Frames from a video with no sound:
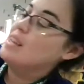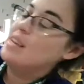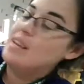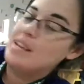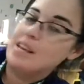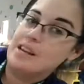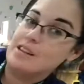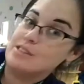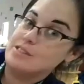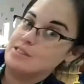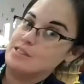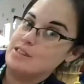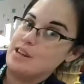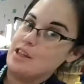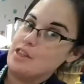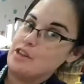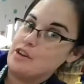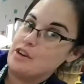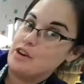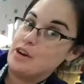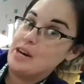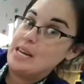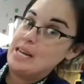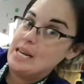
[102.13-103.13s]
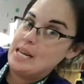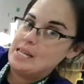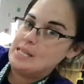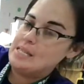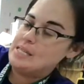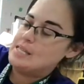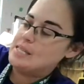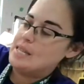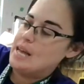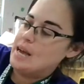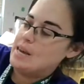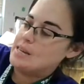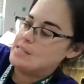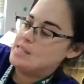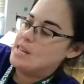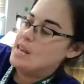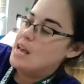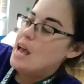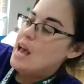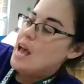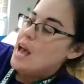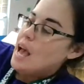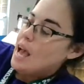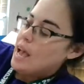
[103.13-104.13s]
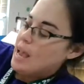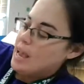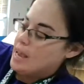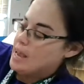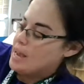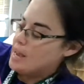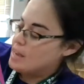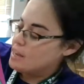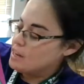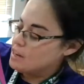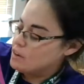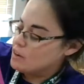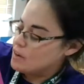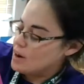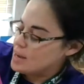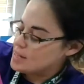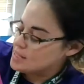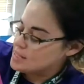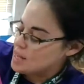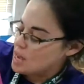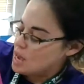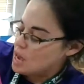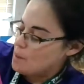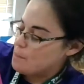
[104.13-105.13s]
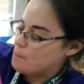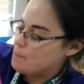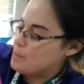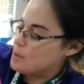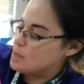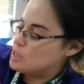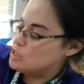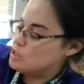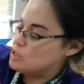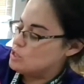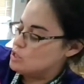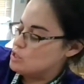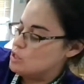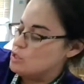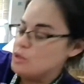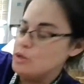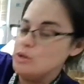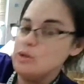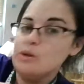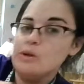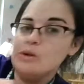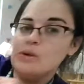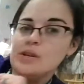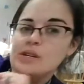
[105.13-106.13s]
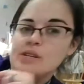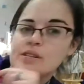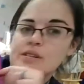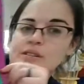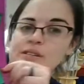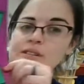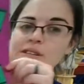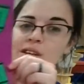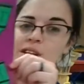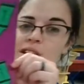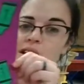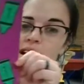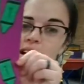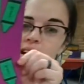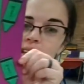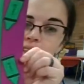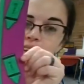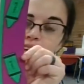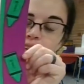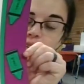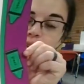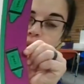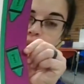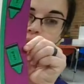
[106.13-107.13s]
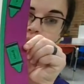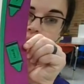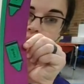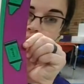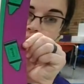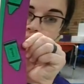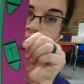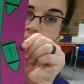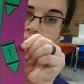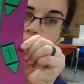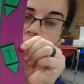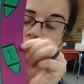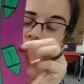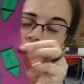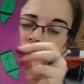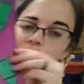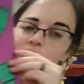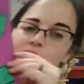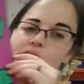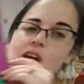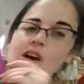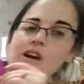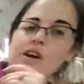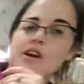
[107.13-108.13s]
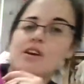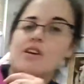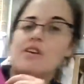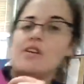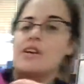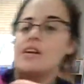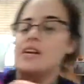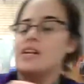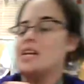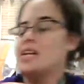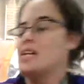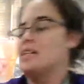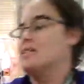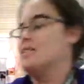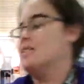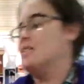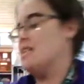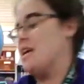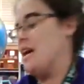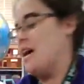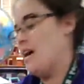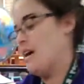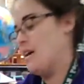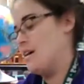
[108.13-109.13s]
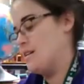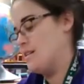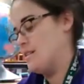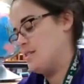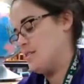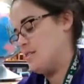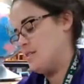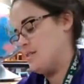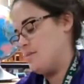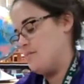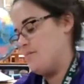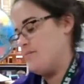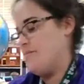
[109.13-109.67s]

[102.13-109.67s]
Here's another green insect. And grasshoppers too. Grasshoppers are green insects.